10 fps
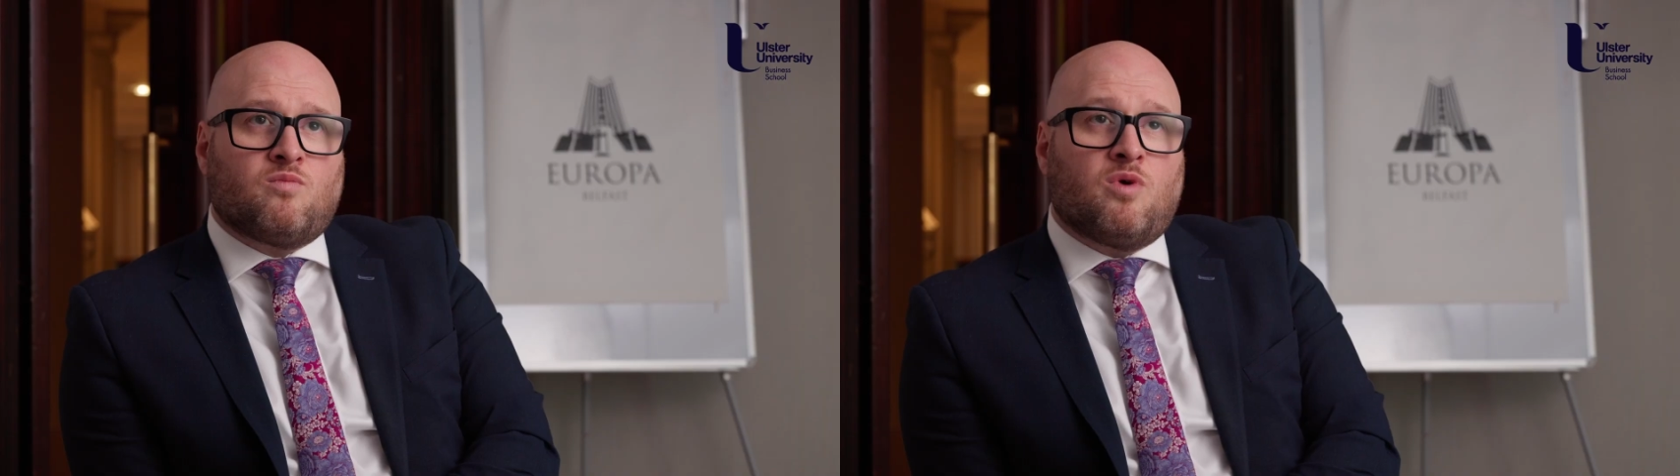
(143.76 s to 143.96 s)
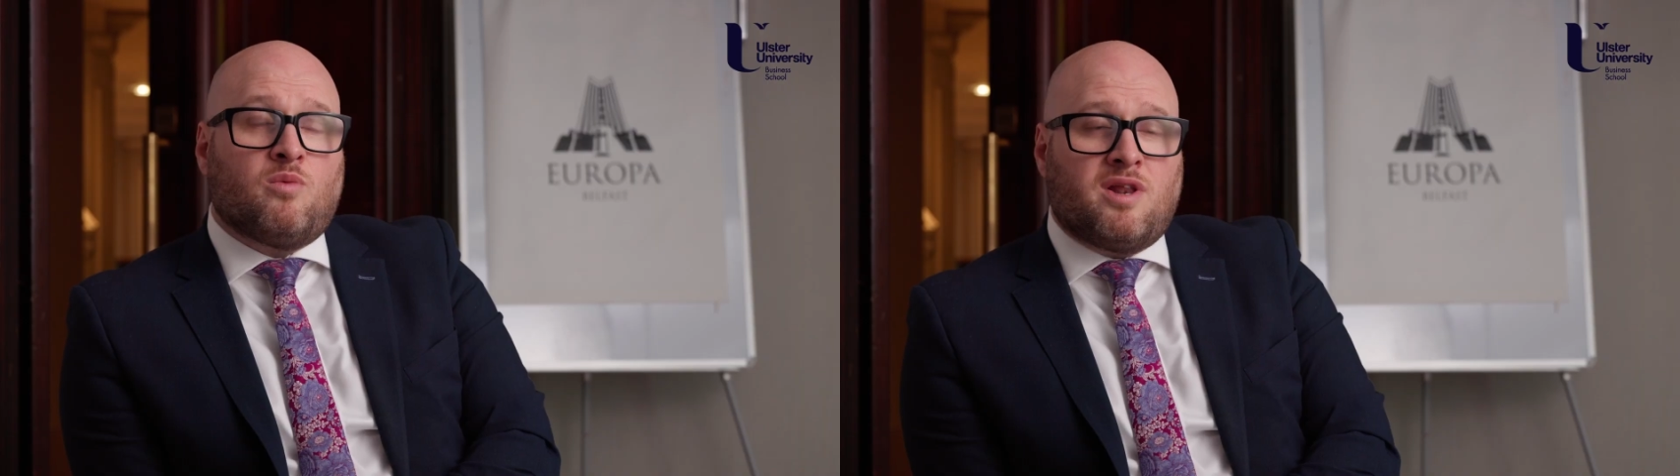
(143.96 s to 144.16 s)

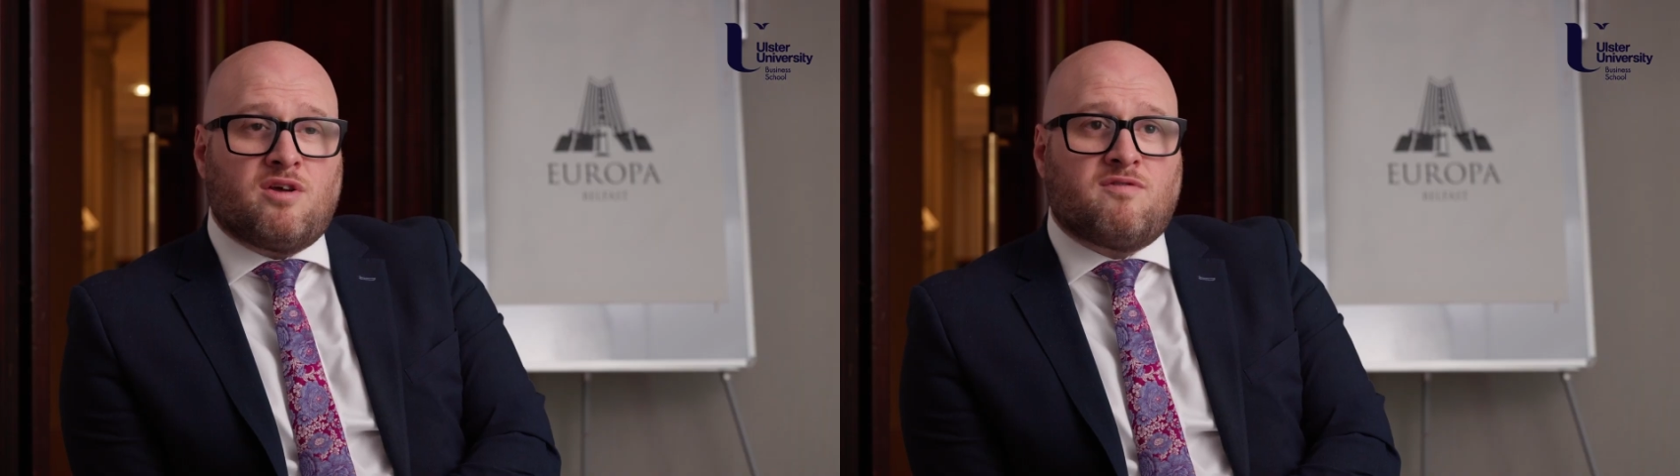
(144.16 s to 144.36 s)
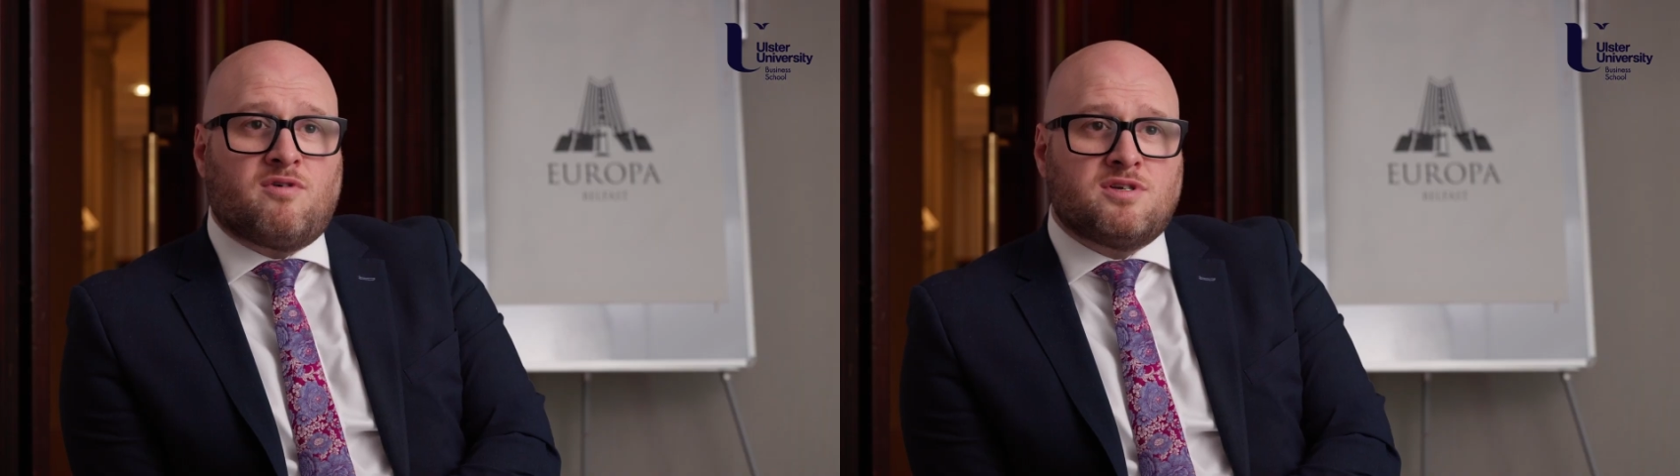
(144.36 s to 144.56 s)
What we
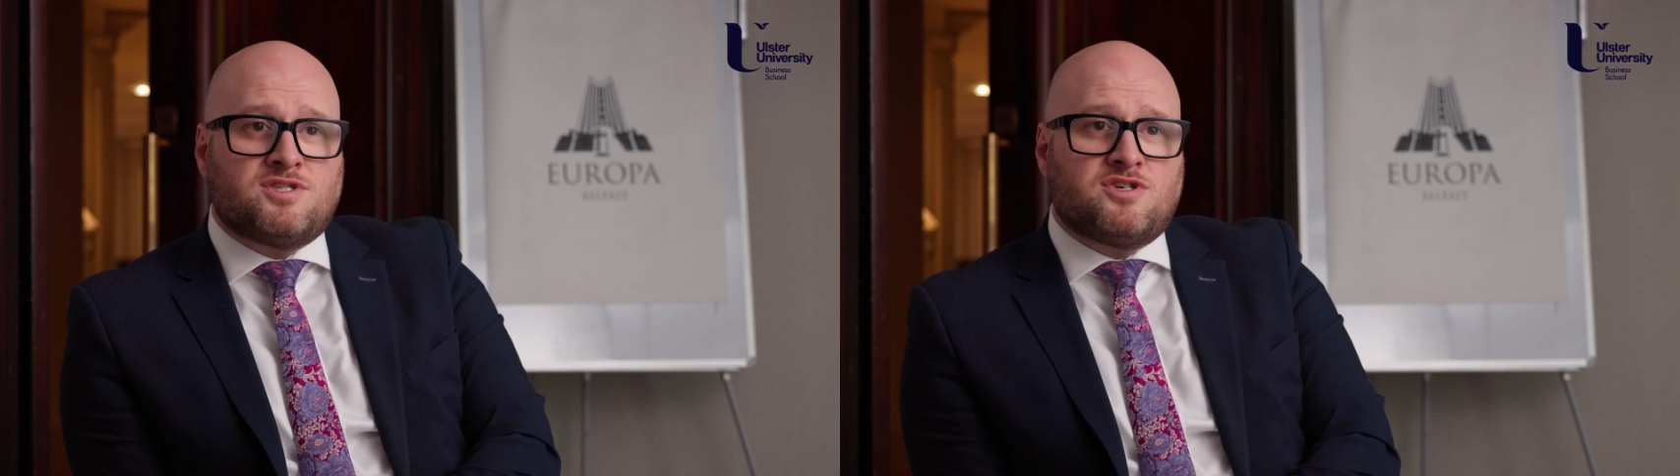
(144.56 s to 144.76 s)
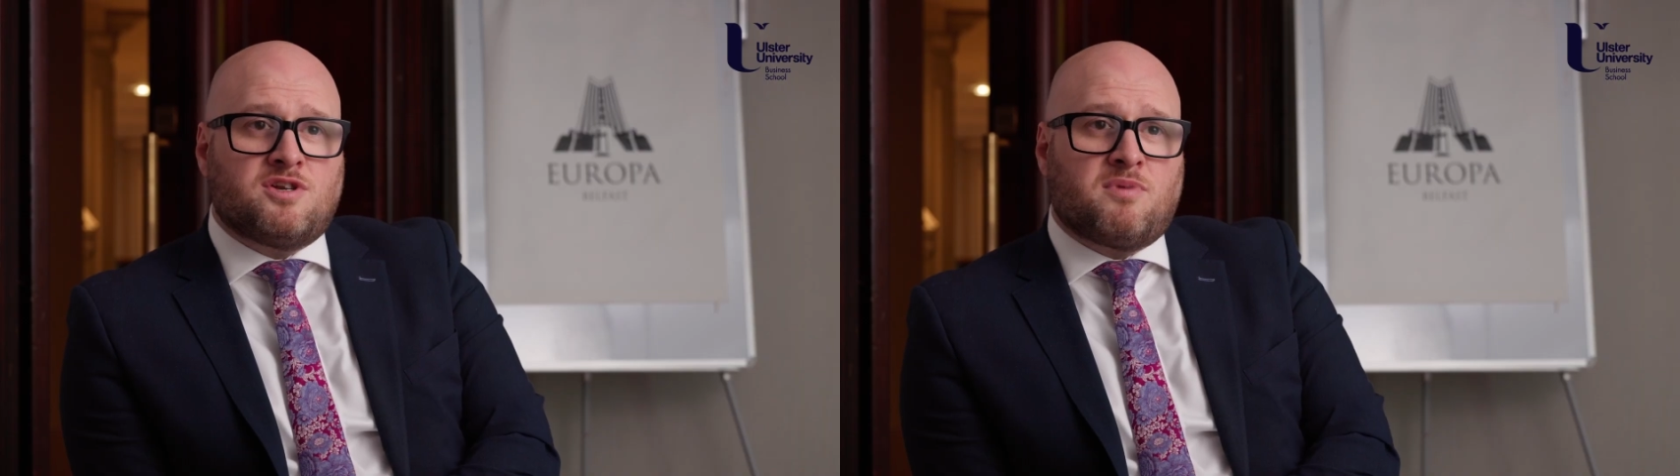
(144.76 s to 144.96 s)
look for in
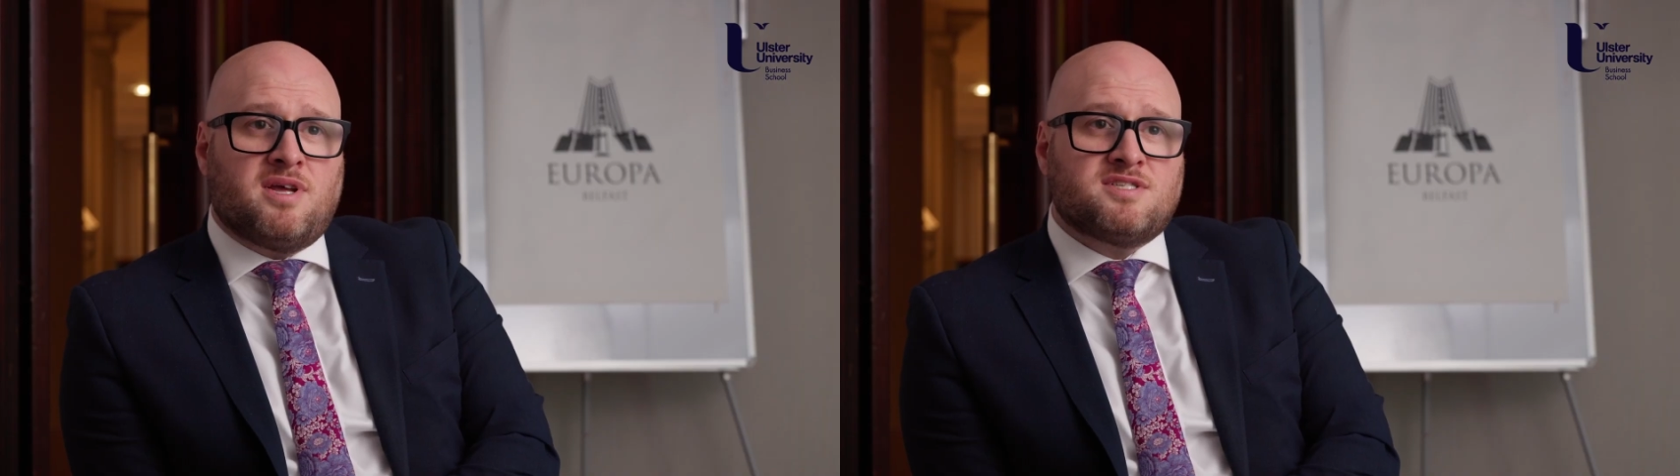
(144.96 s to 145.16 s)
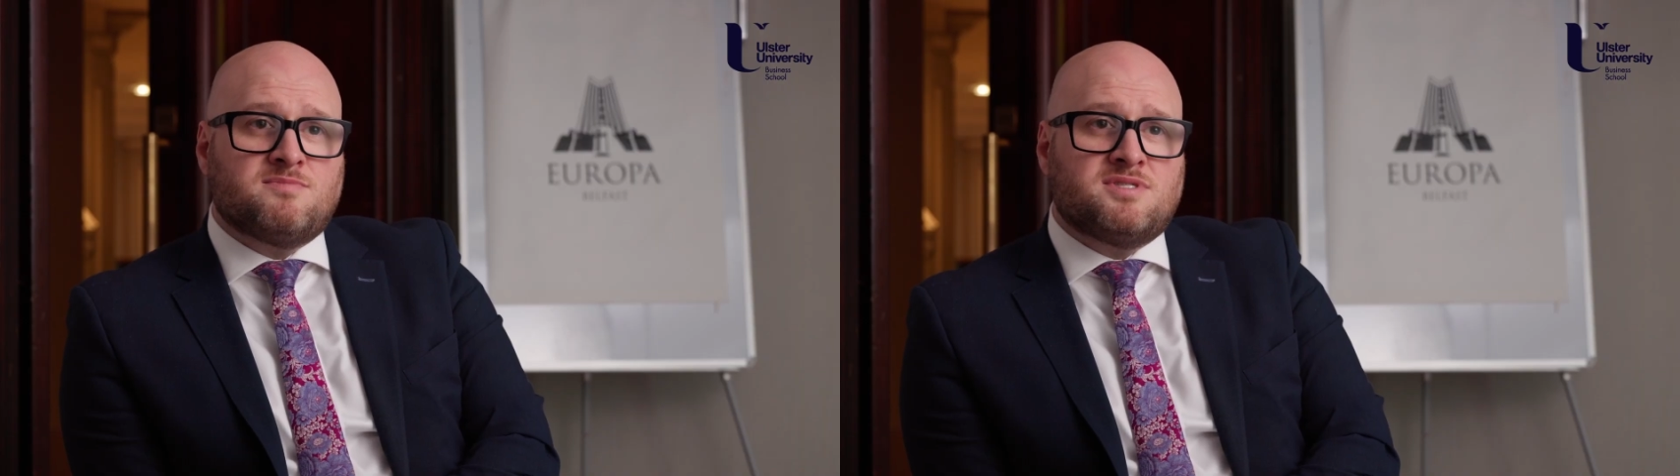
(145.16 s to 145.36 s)
student
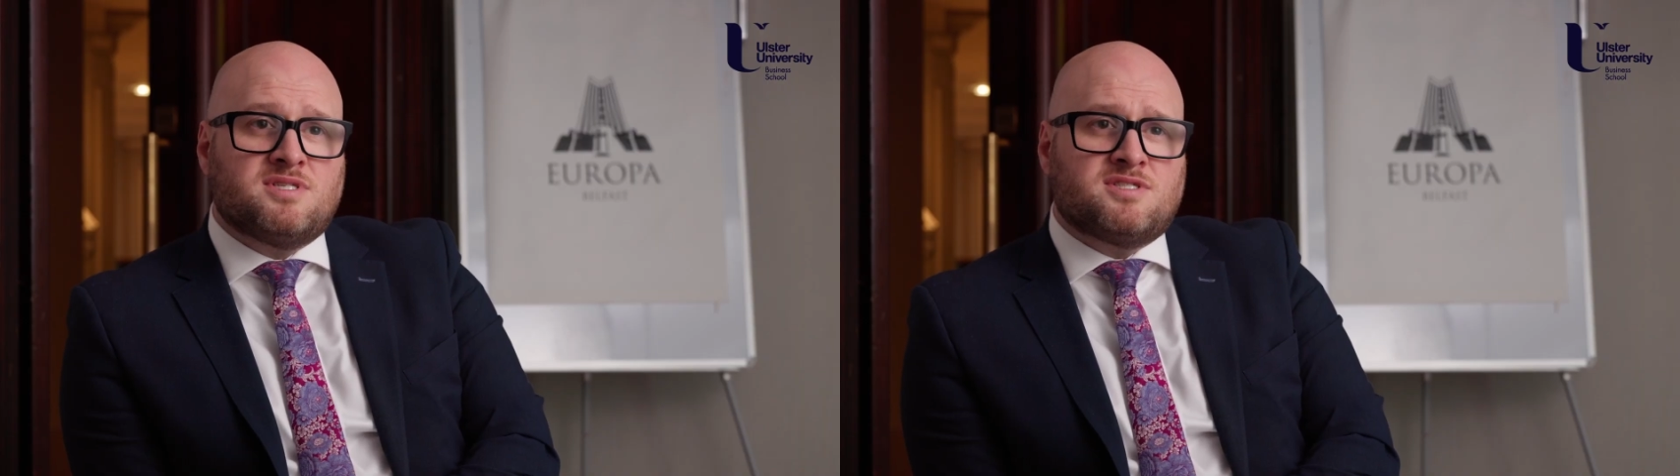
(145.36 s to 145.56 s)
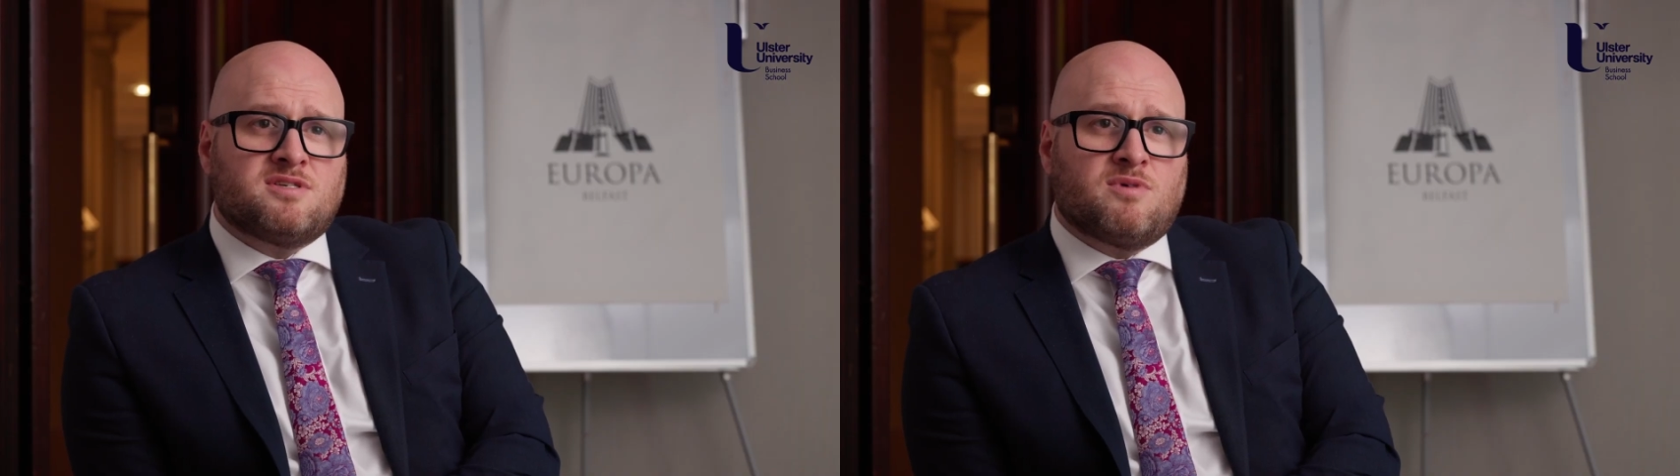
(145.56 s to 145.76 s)
placements
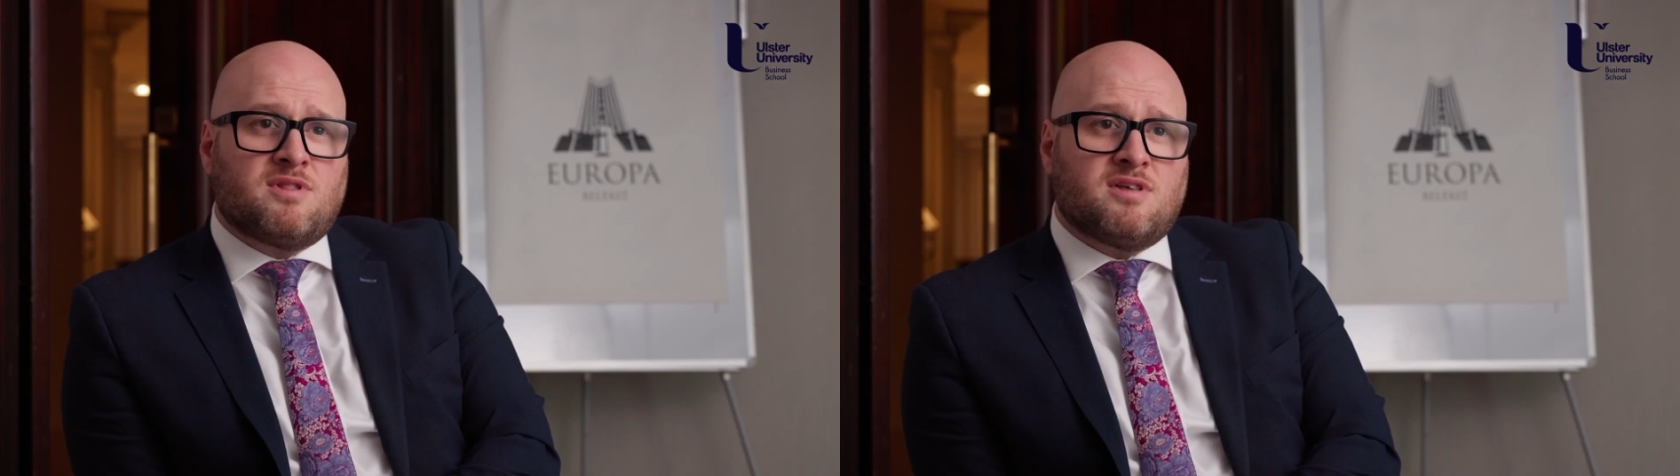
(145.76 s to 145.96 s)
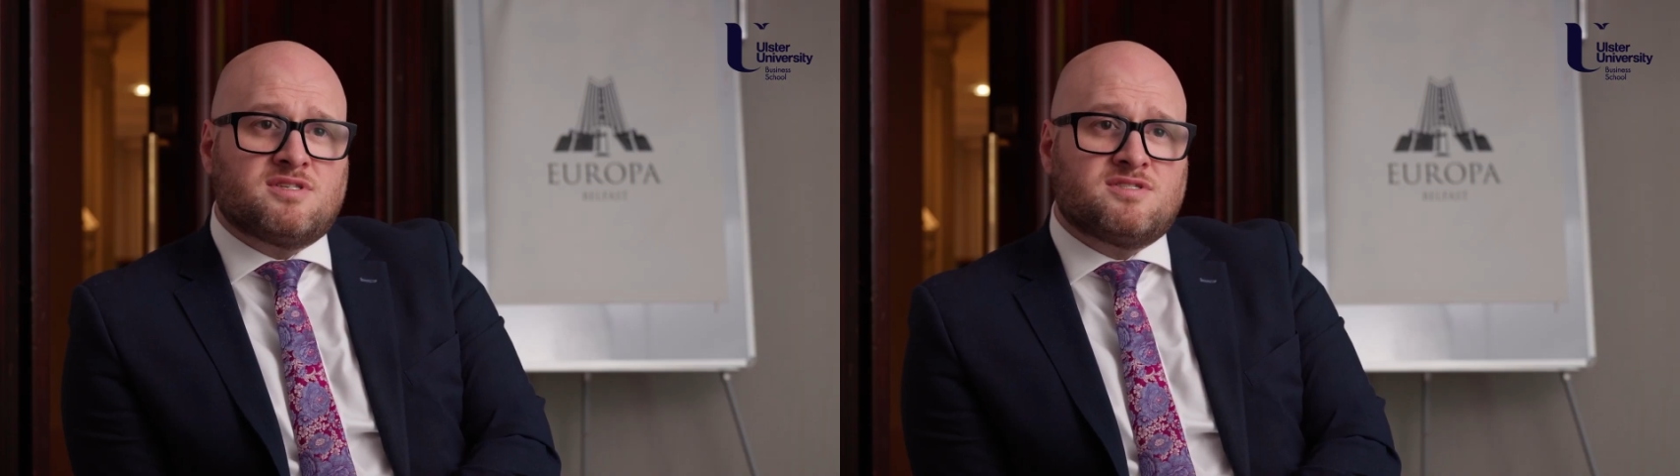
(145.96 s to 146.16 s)
is
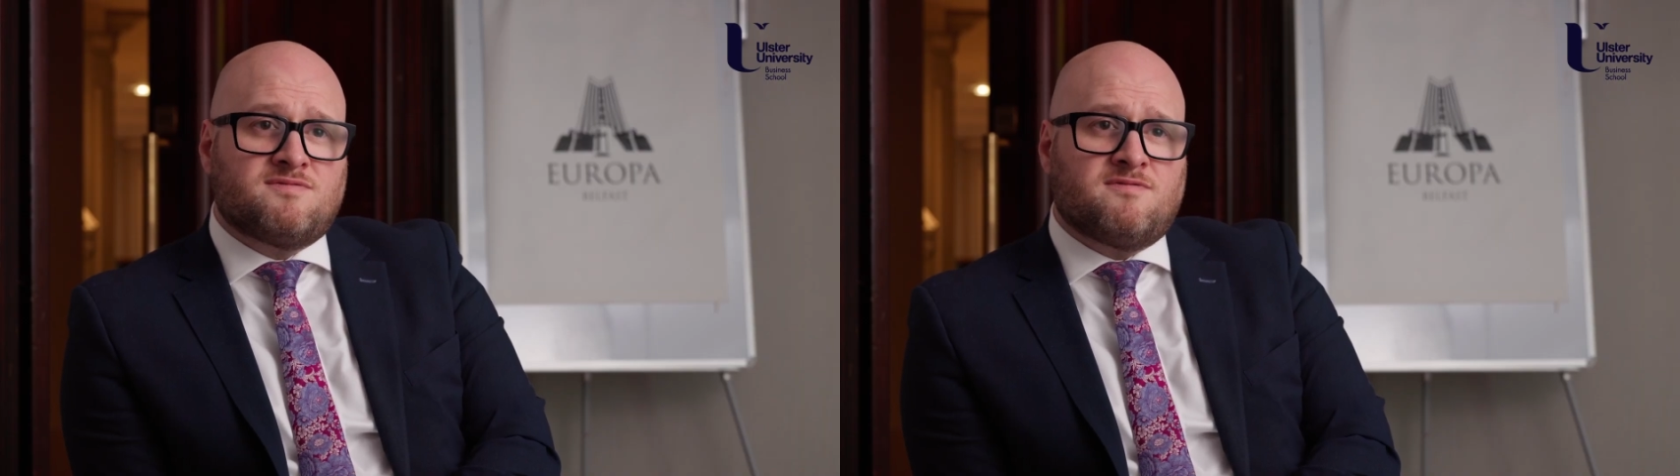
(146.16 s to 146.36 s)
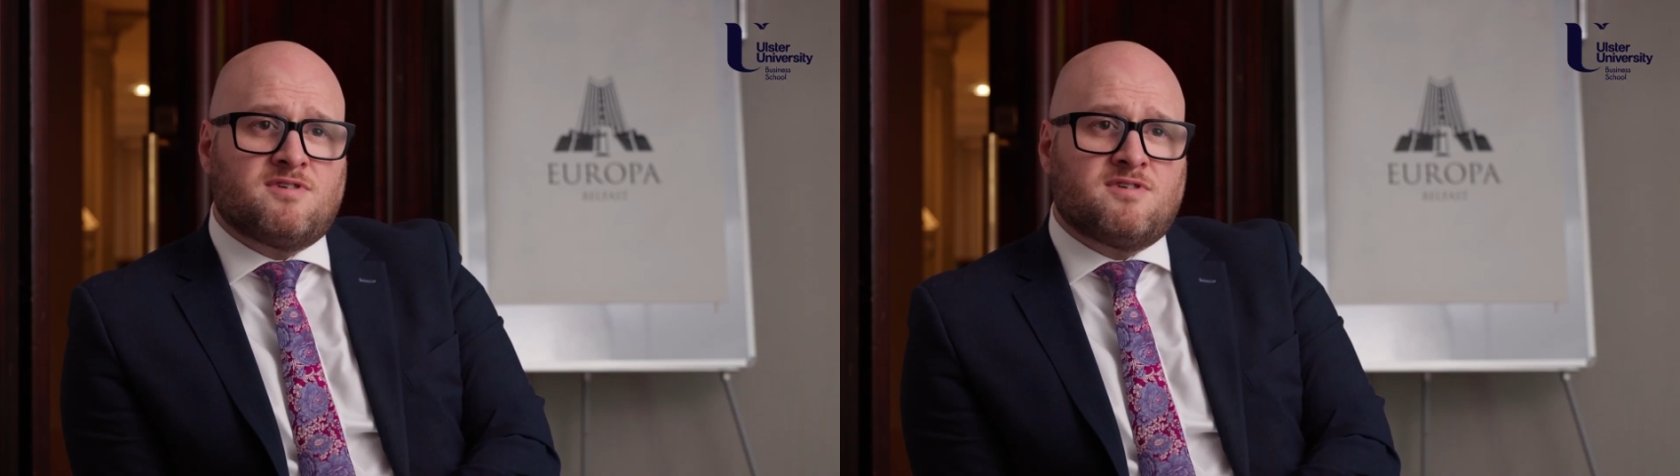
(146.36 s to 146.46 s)
someone that's